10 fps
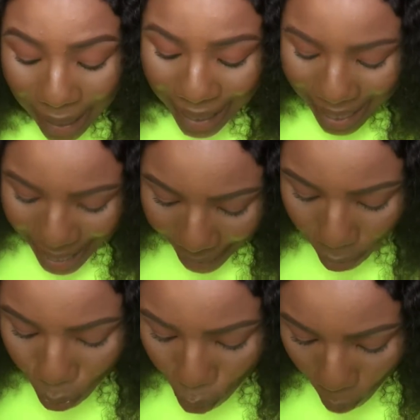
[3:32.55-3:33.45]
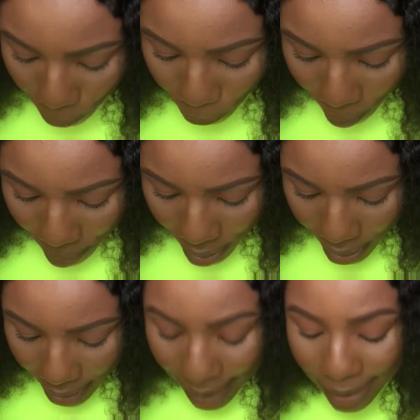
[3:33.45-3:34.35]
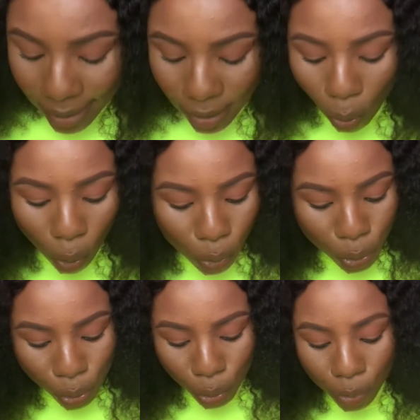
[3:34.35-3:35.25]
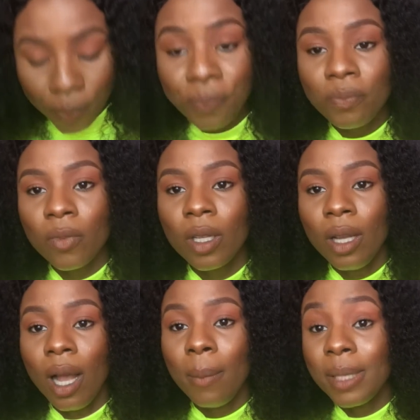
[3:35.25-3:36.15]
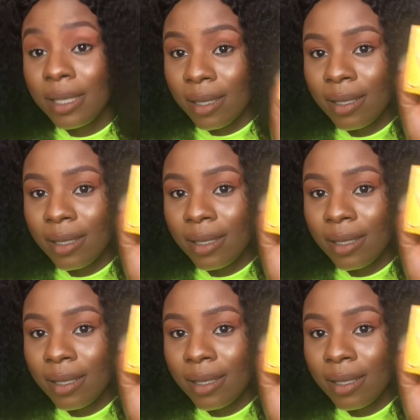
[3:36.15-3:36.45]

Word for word: The next soap for me is also um, is the